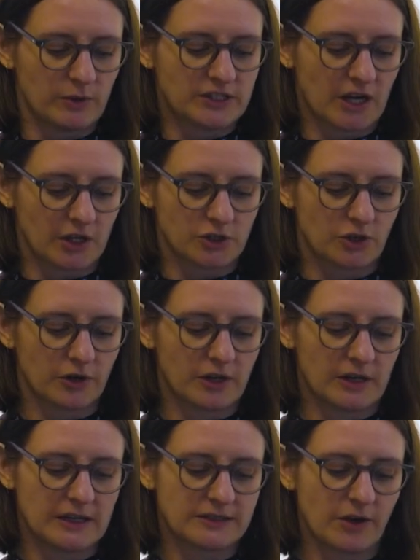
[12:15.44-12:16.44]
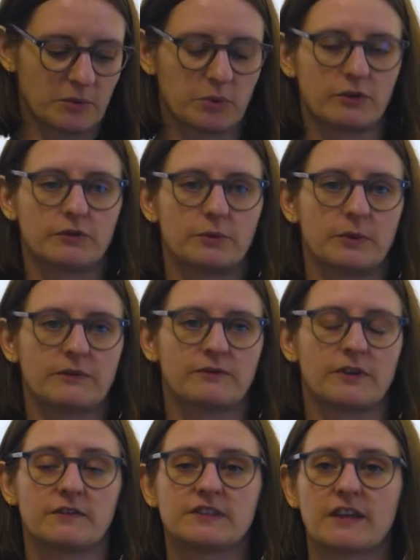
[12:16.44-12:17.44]
we touch on an example
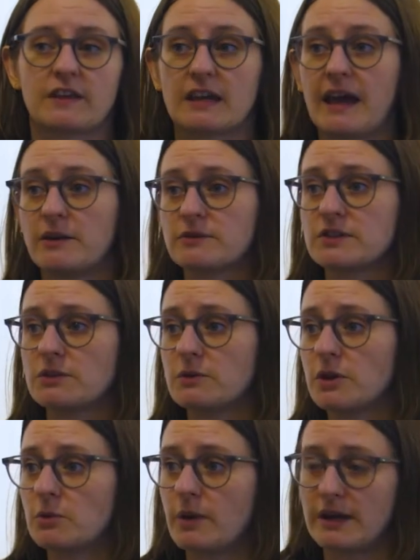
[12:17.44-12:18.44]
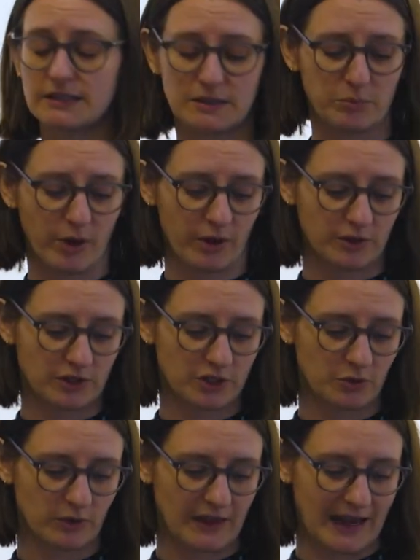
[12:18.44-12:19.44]
of Southwark Council, who worked in
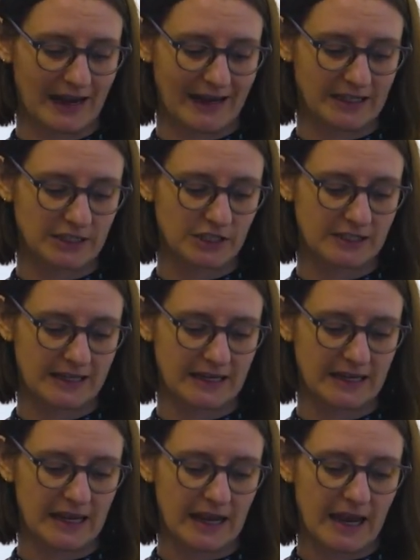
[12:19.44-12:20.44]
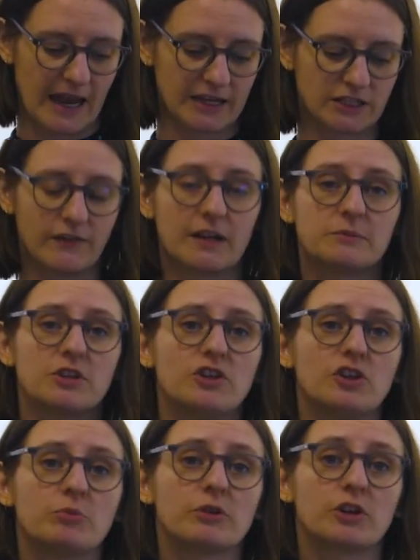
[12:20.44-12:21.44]
partnership with LHC and developed a
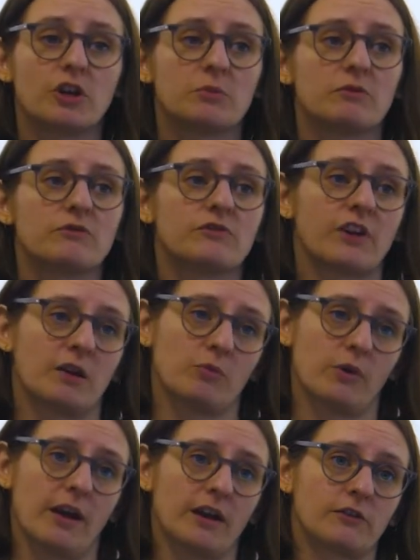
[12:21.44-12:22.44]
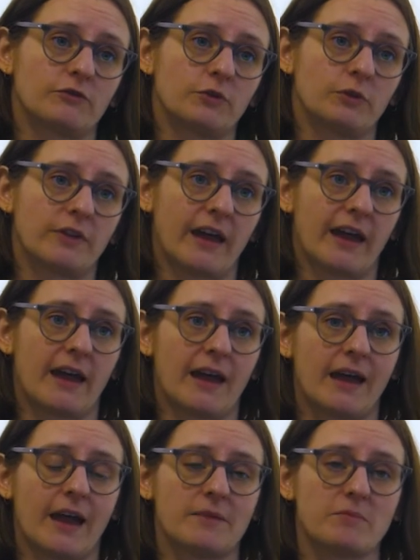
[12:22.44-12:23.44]
new procurement framework for
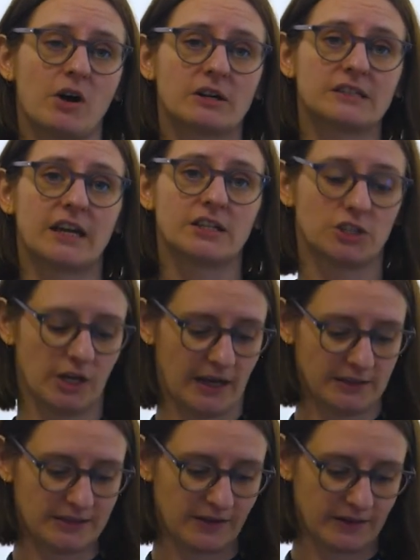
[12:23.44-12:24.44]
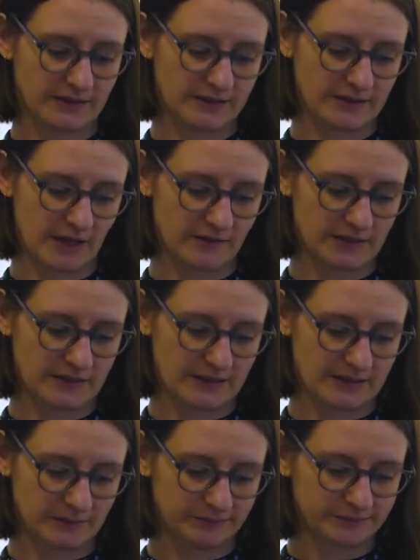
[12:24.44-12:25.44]
their architecture and design services.